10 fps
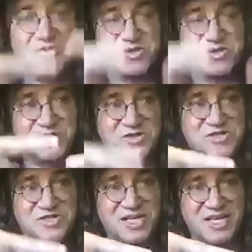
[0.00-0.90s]
returns
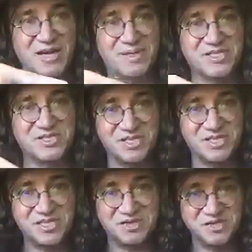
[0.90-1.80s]
dynamics that
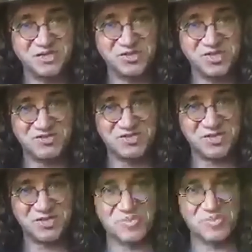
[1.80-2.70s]
gives you
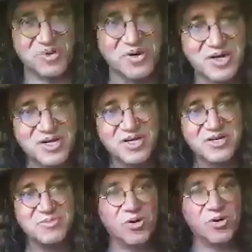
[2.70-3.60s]

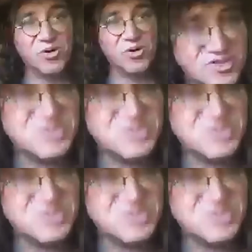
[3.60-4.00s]
more